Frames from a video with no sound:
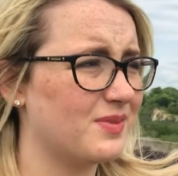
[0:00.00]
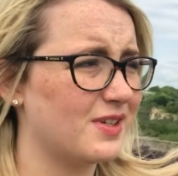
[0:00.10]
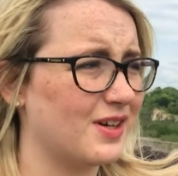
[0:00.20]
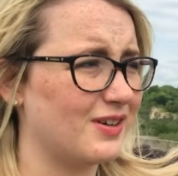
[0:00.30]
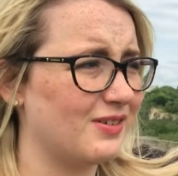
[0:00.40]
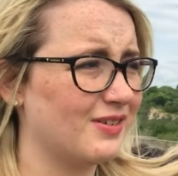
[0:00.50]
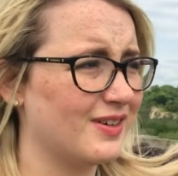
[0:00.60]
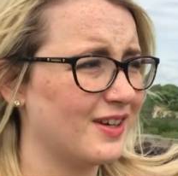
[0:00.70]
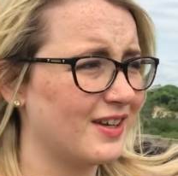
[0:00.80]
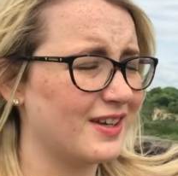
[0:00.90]
So
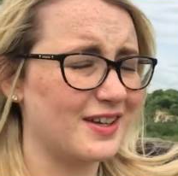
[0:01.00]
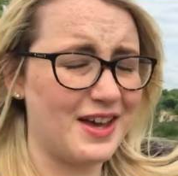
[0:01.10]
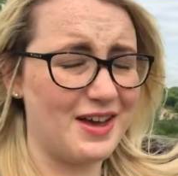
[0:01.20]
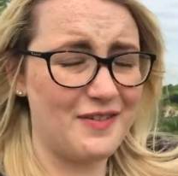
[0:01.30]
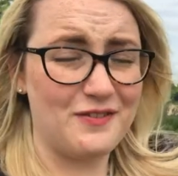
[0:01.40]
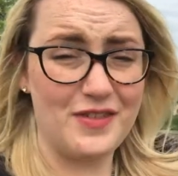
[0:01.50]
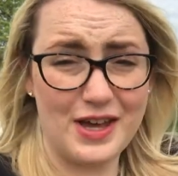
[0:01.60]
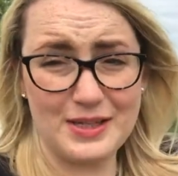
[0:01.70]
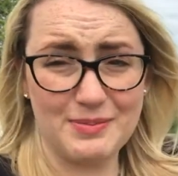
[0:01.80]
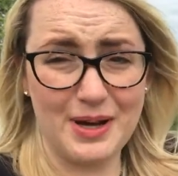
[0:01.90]
yeah,
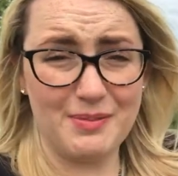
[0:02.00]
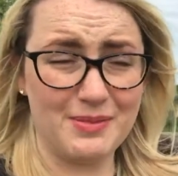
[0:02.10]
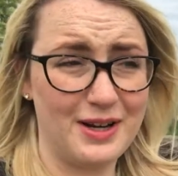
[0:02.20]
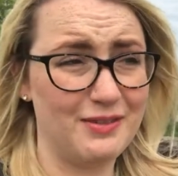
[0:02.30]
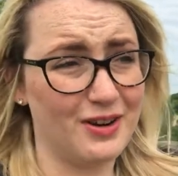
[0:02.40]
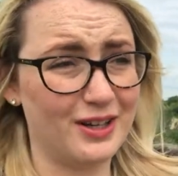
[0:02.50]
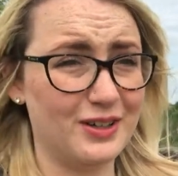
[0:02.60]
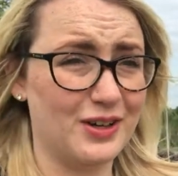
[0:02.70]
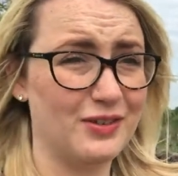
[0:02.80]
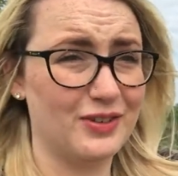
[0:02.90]
there's my mini
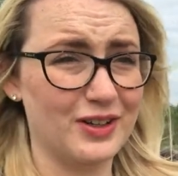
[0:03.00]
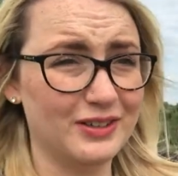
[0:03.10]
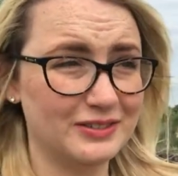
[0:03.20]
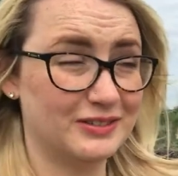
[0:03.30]
run over.